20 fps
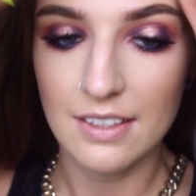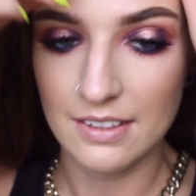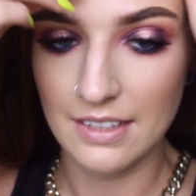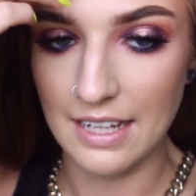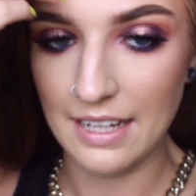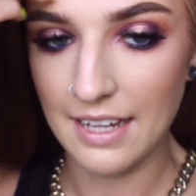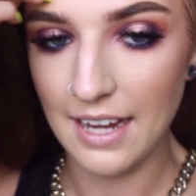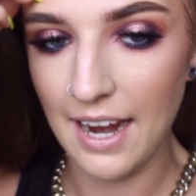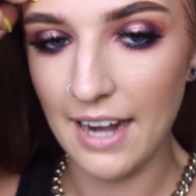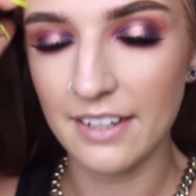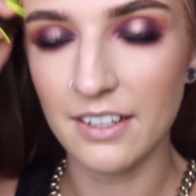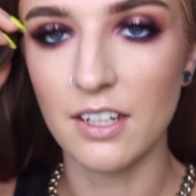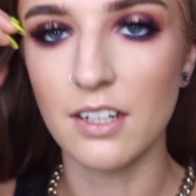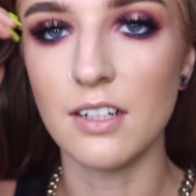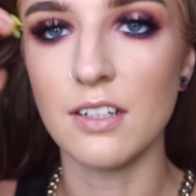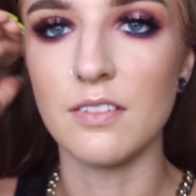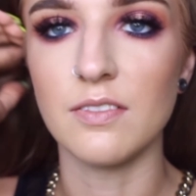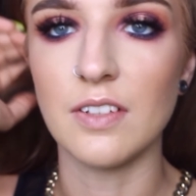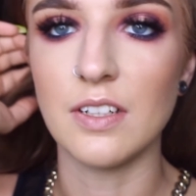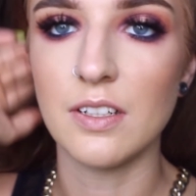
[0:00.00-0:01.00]
like kind
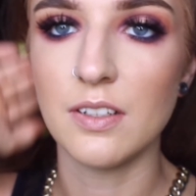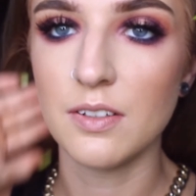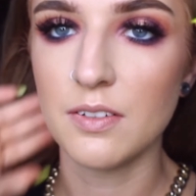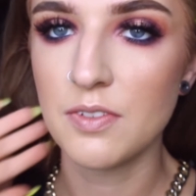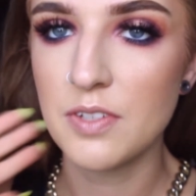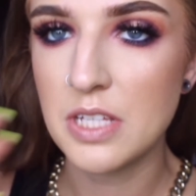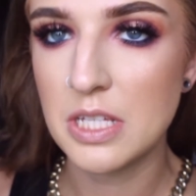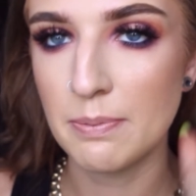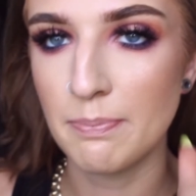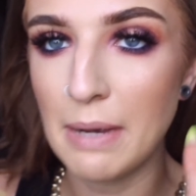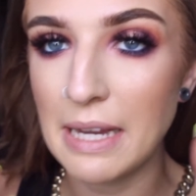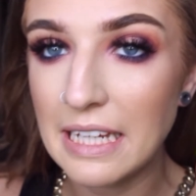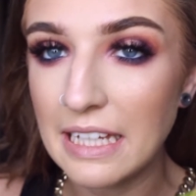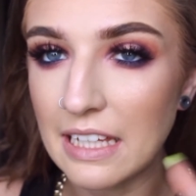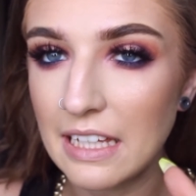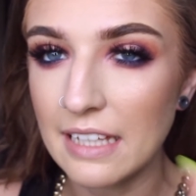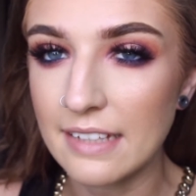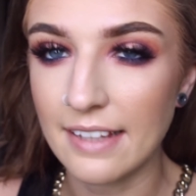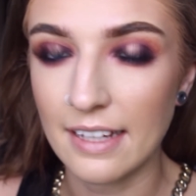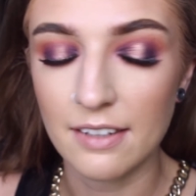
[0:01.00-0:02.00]
of
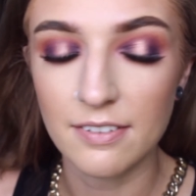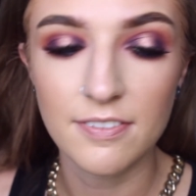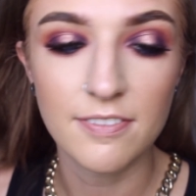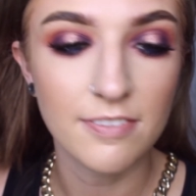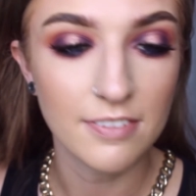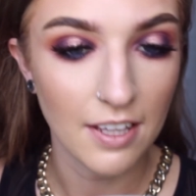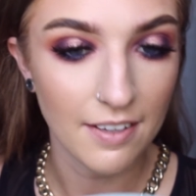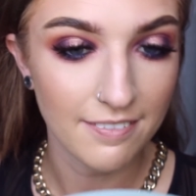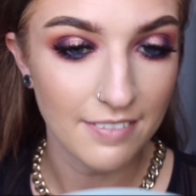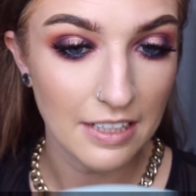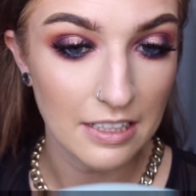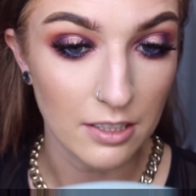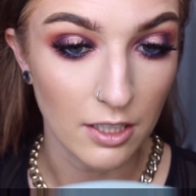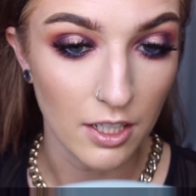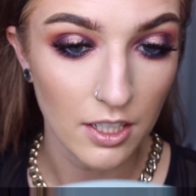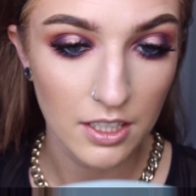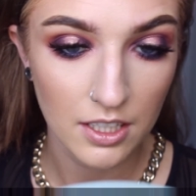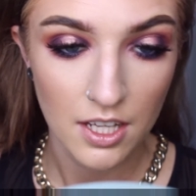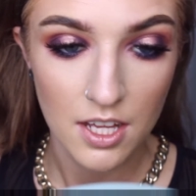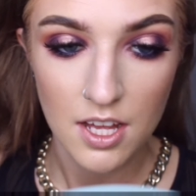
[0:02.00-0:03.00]
spiky, like fluffy
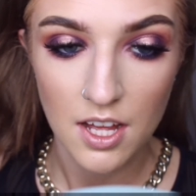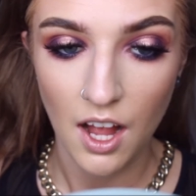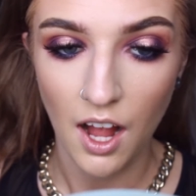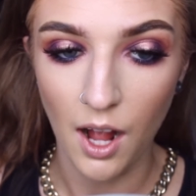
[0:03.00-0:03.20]
look.